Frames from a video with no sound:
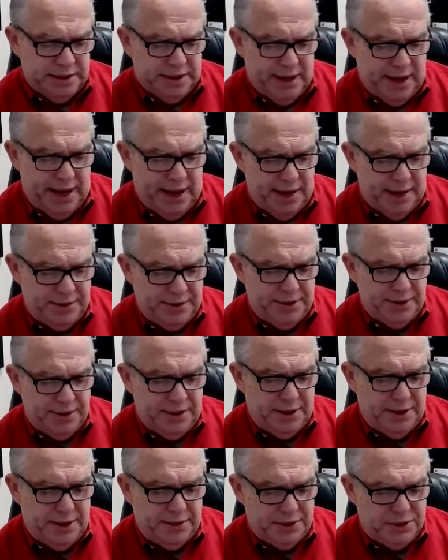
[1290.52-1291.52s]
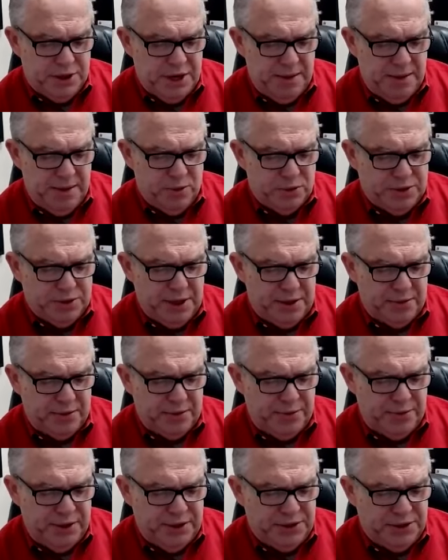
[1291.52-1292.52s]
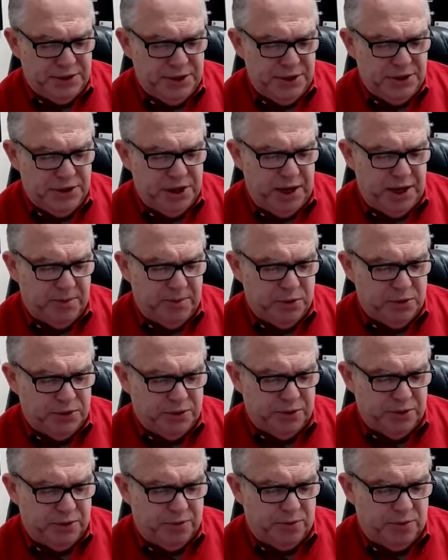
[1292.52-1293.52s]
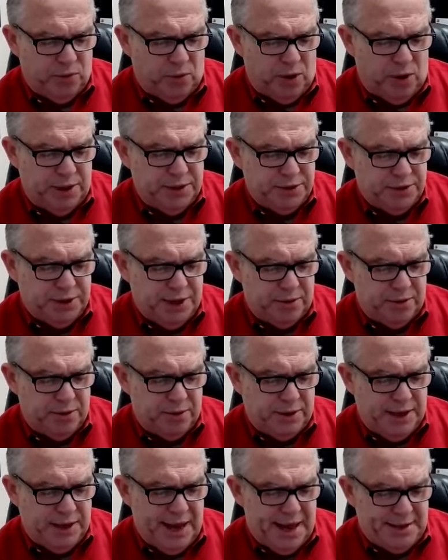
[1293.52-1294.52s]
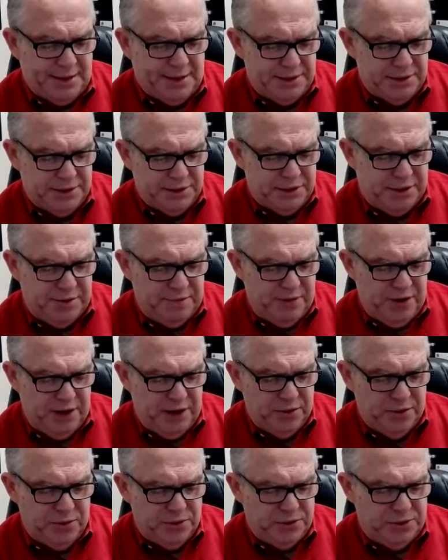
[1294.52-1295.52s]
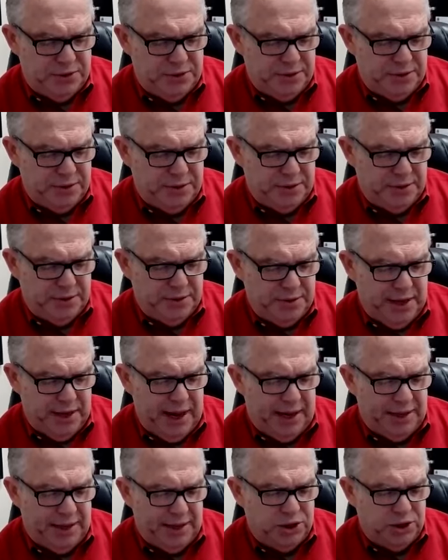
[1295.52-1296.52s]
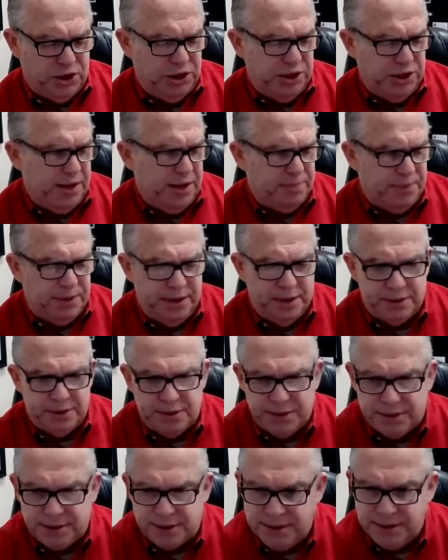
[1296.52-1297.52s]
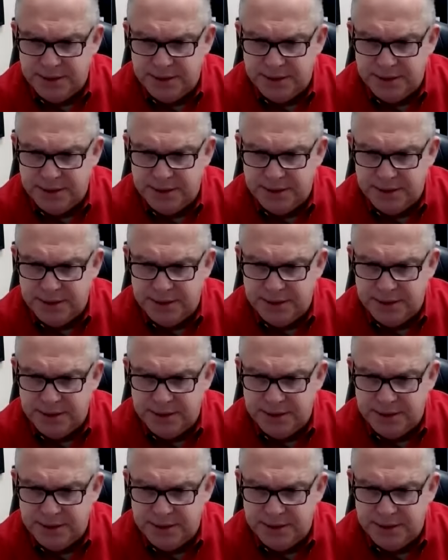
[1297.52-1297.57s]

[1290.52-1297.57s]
And the chambers that are 3C chambers are ones that are catalysts, conveners, and champions.